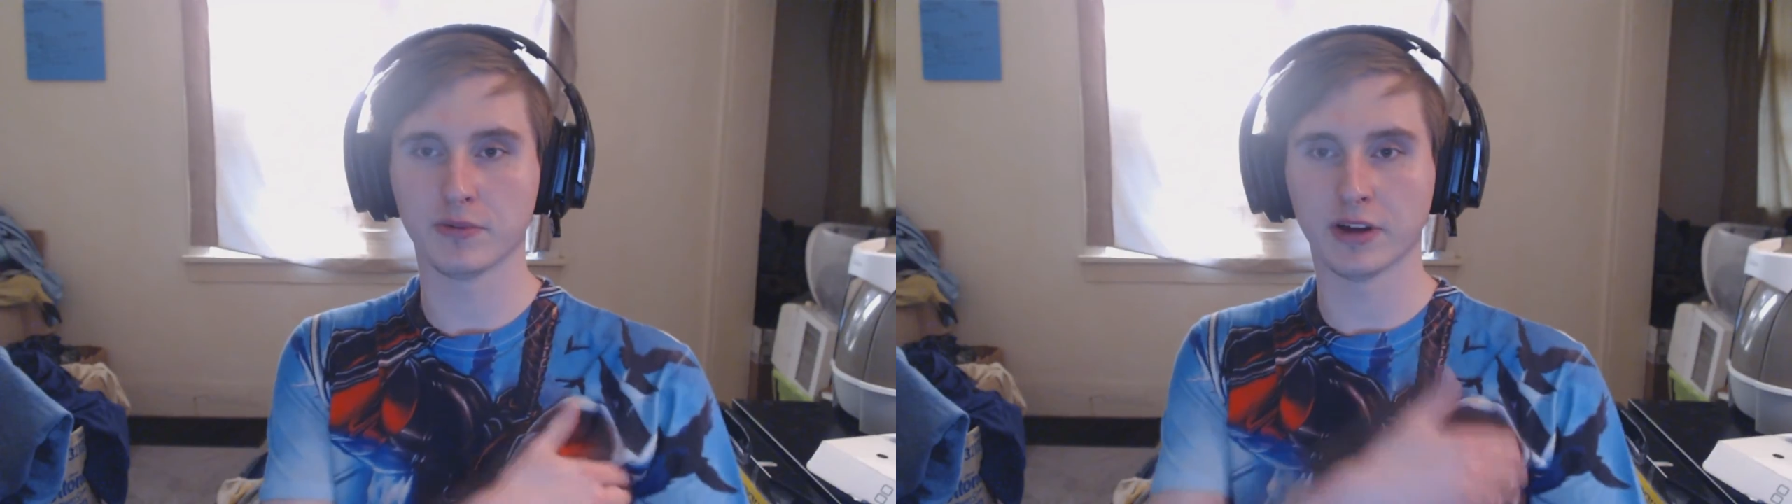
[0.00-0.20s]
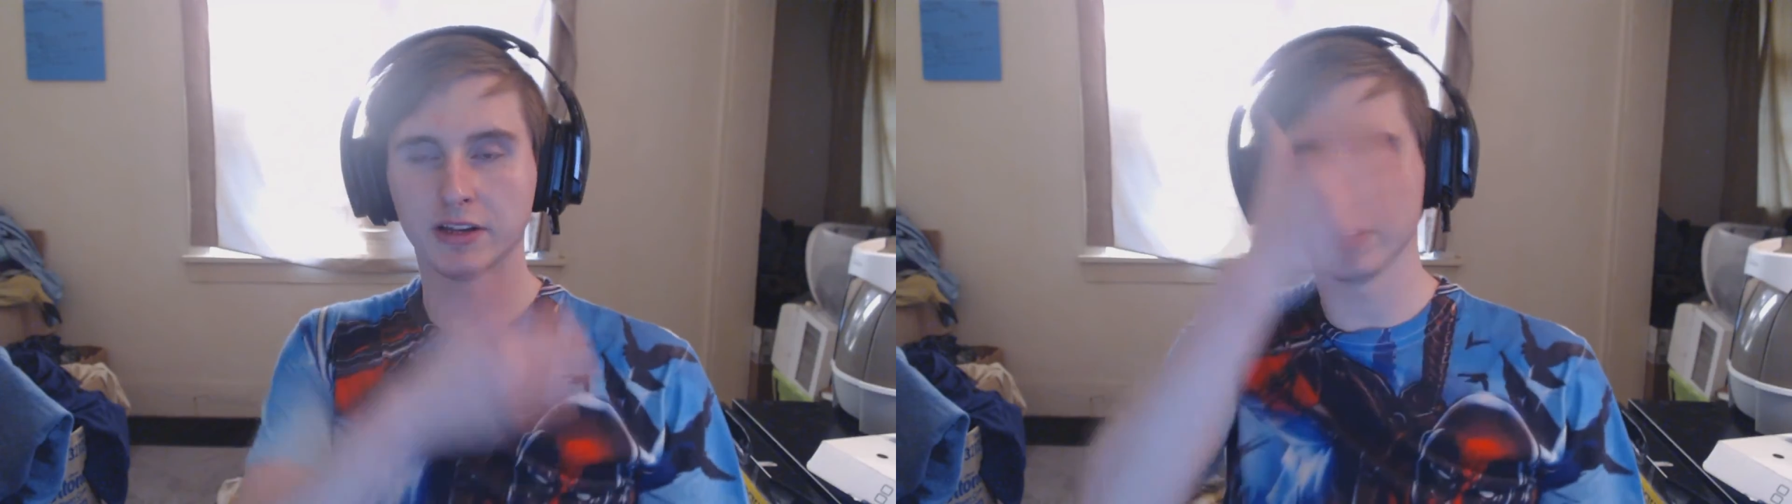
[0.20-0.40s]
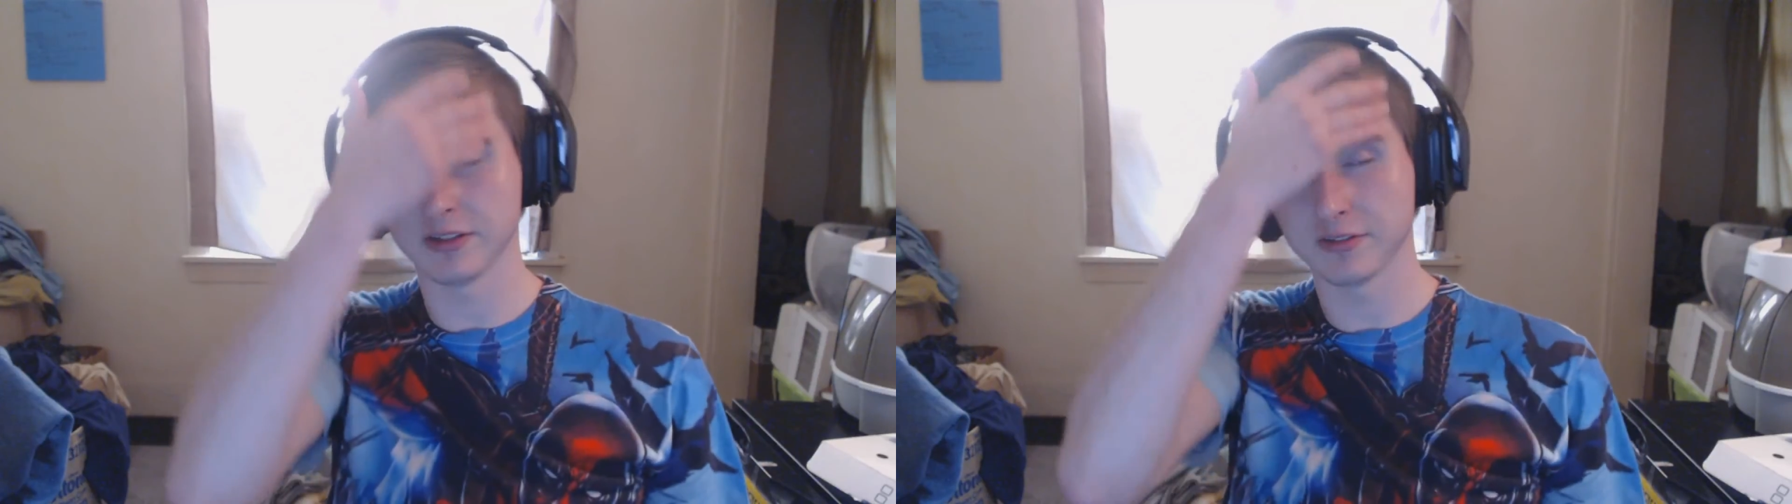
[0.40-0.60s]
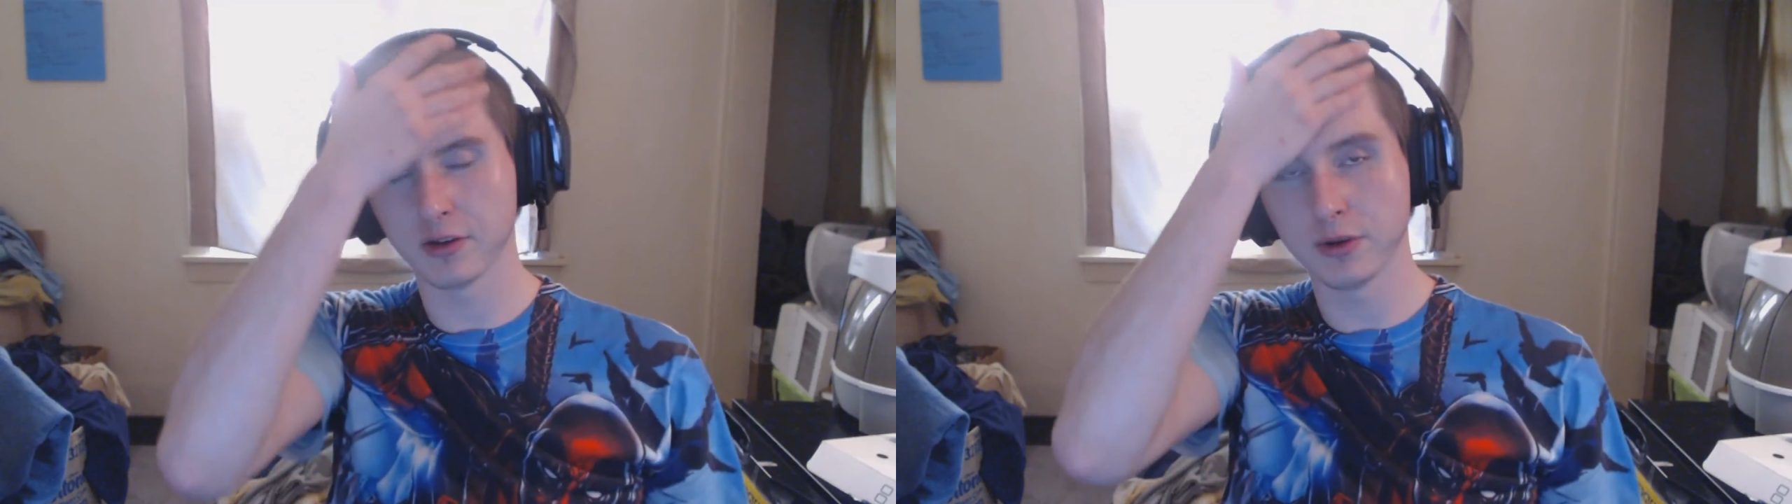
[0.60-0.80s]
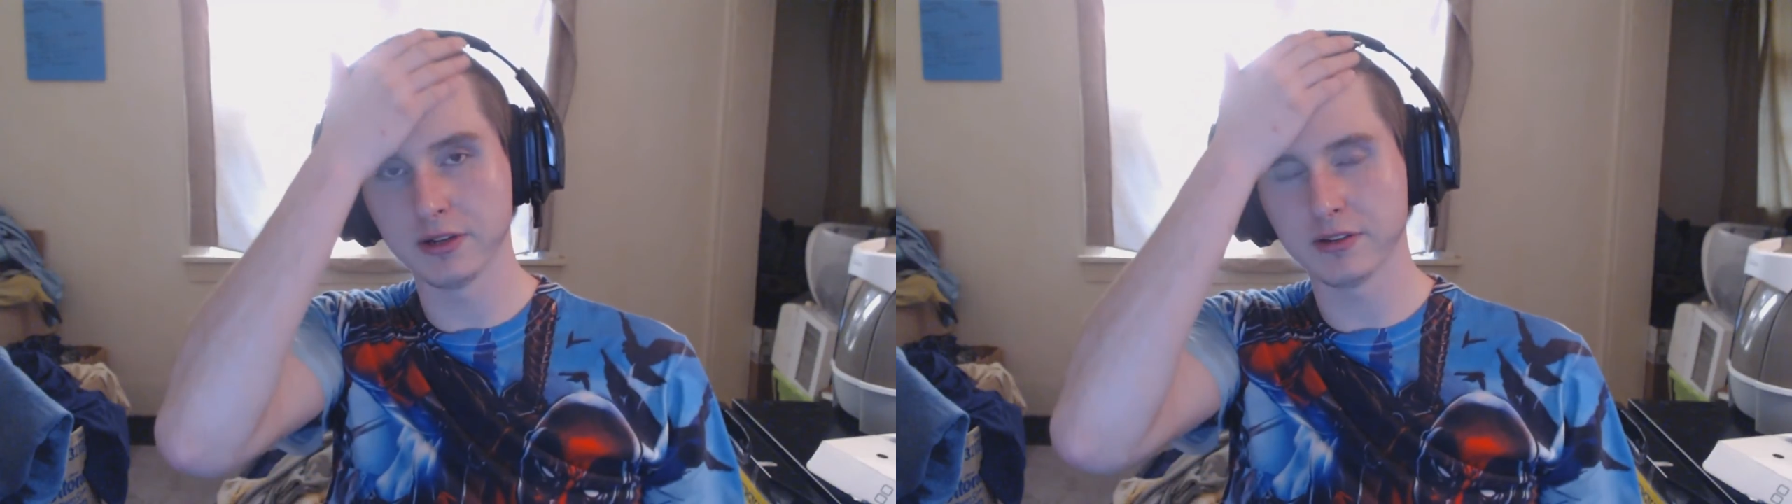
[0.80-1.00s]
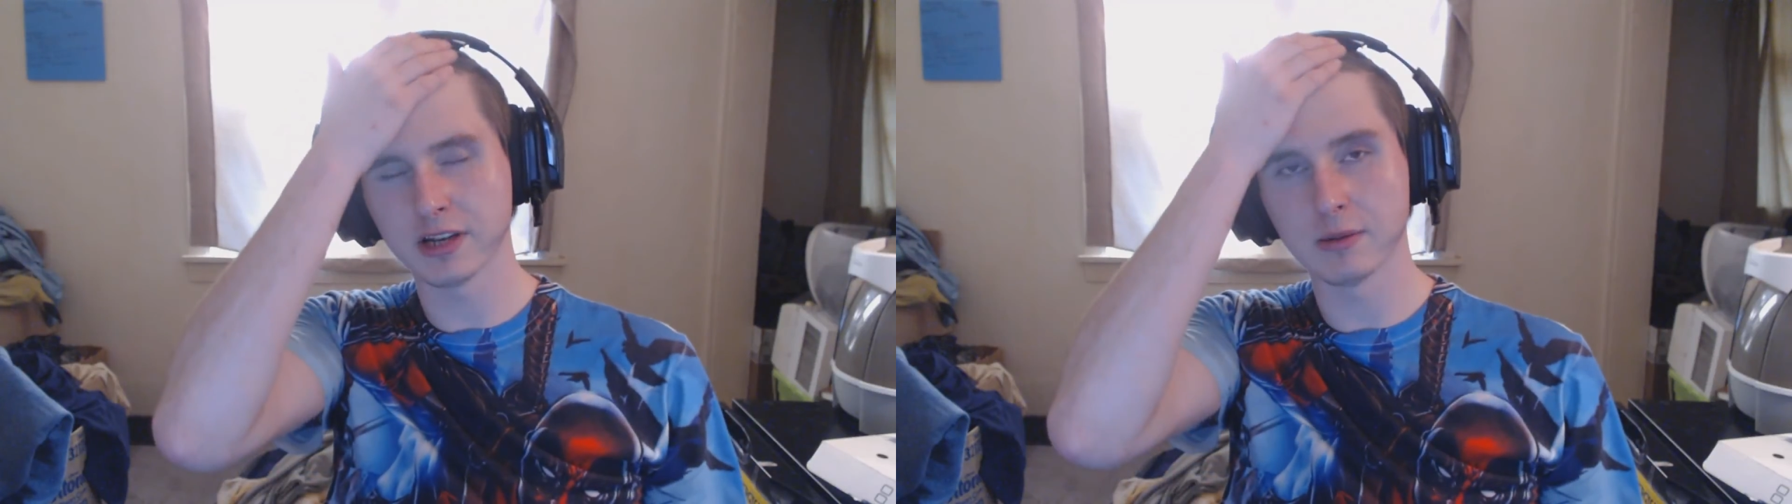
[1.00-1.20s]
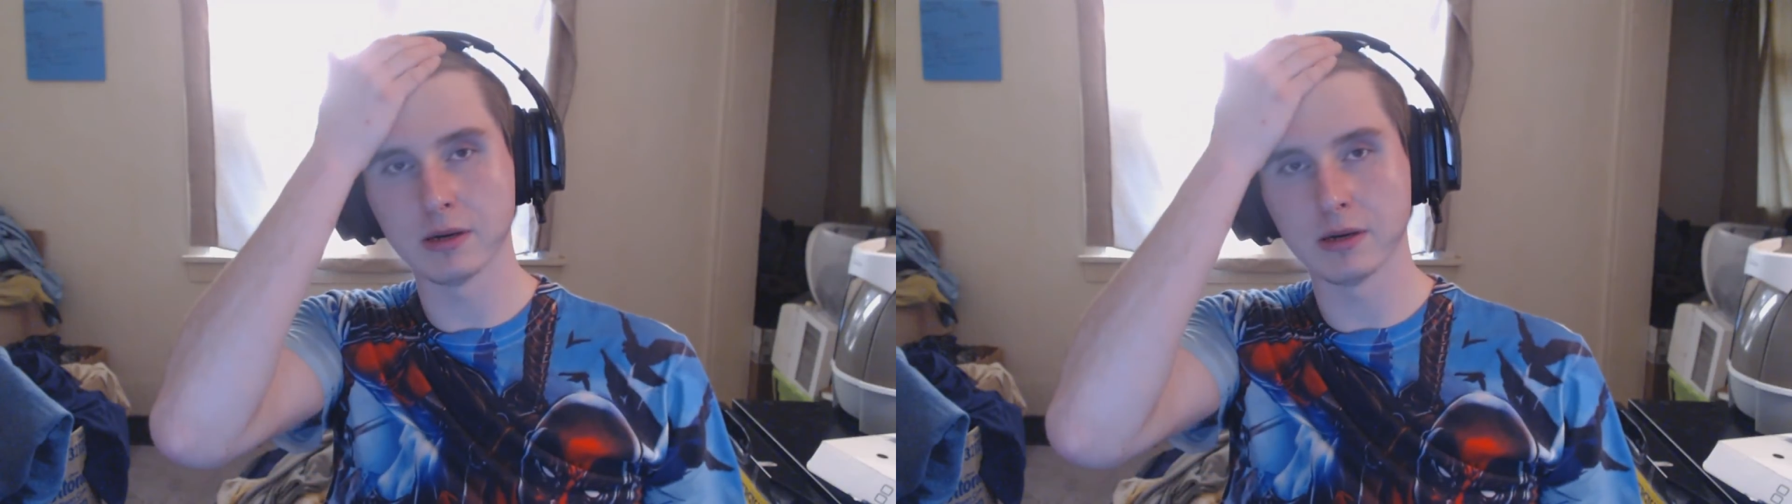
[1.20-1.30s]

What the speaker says: provider is going to come